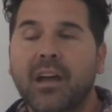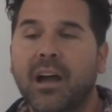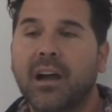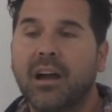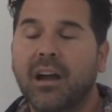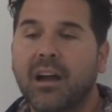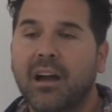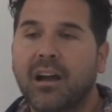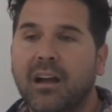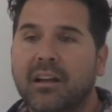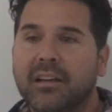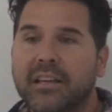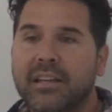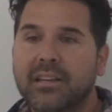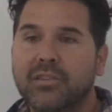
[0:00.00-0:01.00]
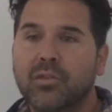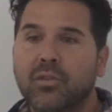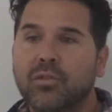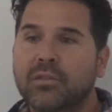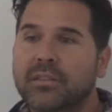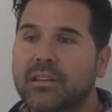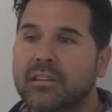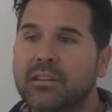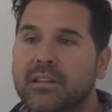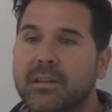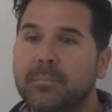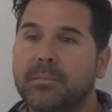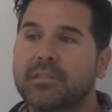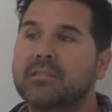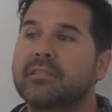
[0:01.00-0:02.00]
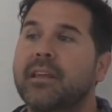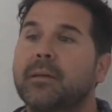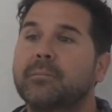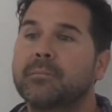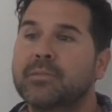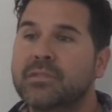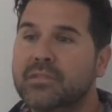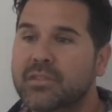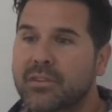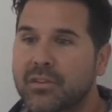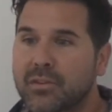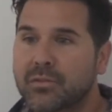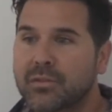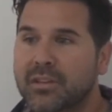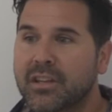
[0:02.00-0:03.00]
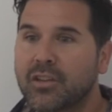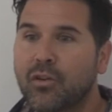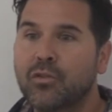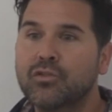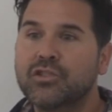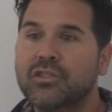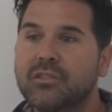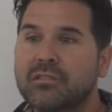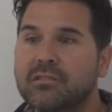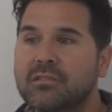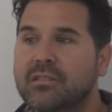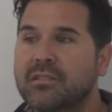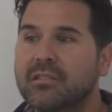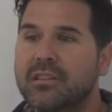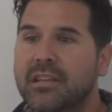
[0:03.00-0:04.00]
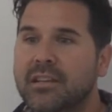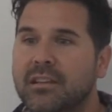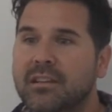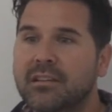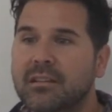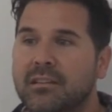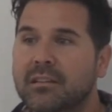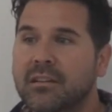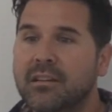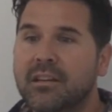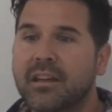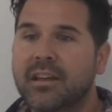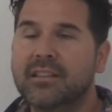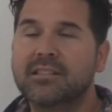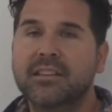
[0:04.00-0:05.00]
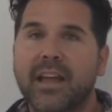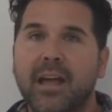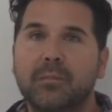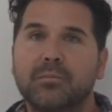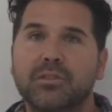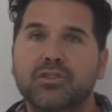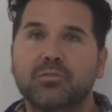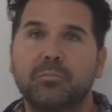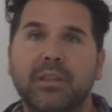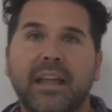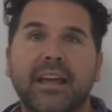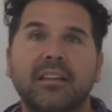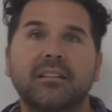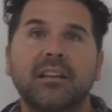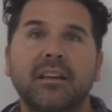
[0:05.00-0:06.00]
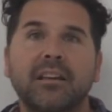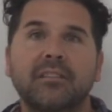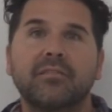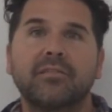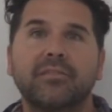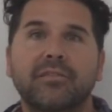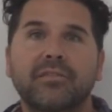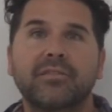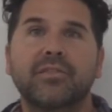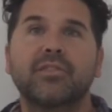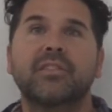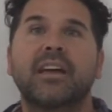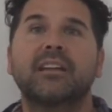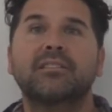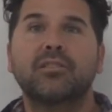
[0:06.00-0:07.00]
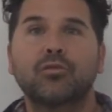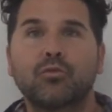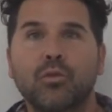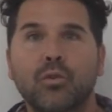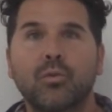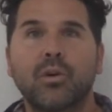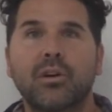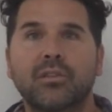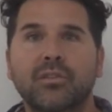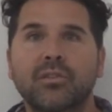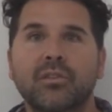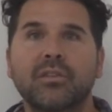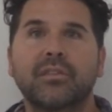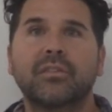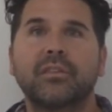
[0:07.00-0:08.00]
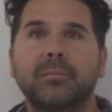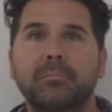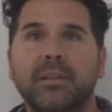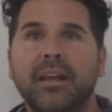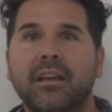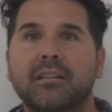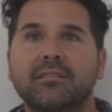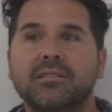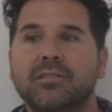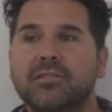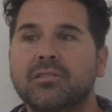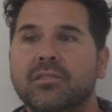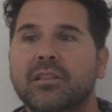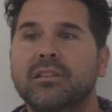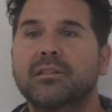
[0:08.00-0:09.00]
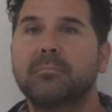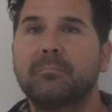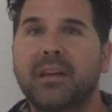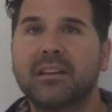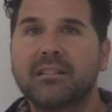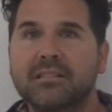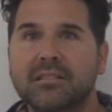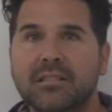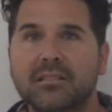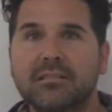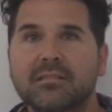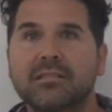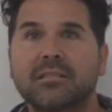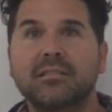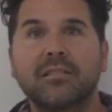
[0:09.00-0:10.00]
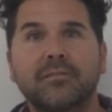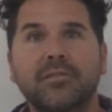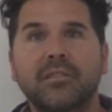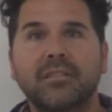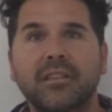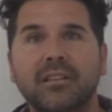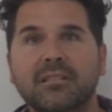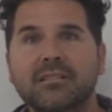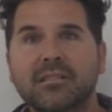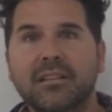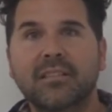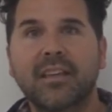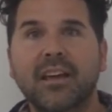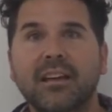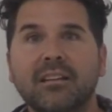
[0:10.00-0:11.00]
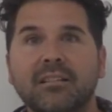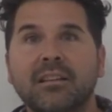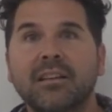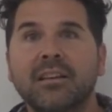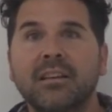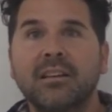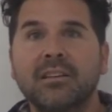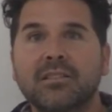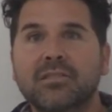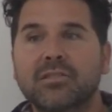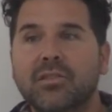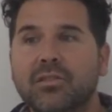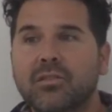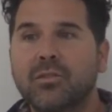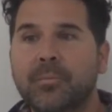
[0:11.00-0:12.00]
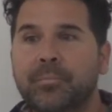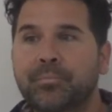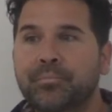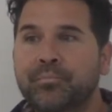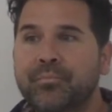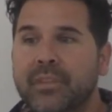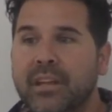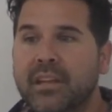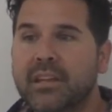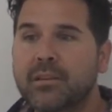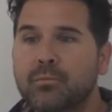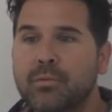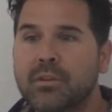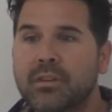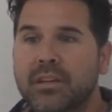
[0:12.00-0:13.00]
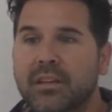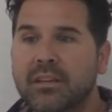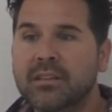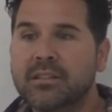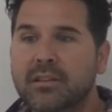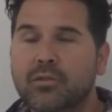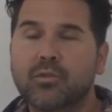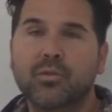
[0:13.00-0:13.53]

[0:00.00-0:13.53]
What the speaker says: He dove to the deepest depths, you know, in the oceans, and he established plant life for that to grow on Earth, and plants turned into medicines and different things like that. So he really is a